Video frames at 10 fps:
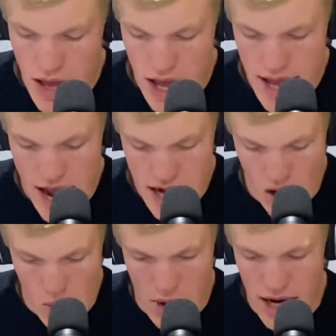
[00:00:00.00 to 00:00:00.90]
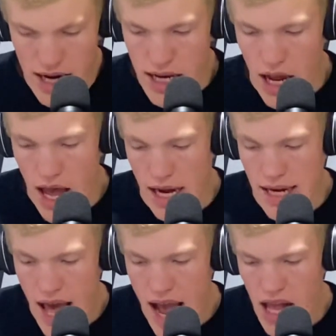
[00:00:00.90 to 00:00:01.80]
And then going in, uh,
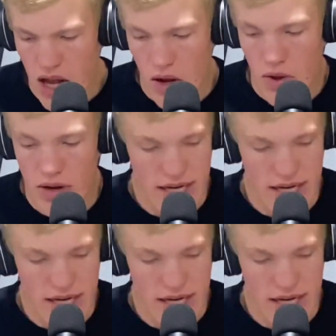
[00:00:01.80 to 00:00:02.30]
Kyle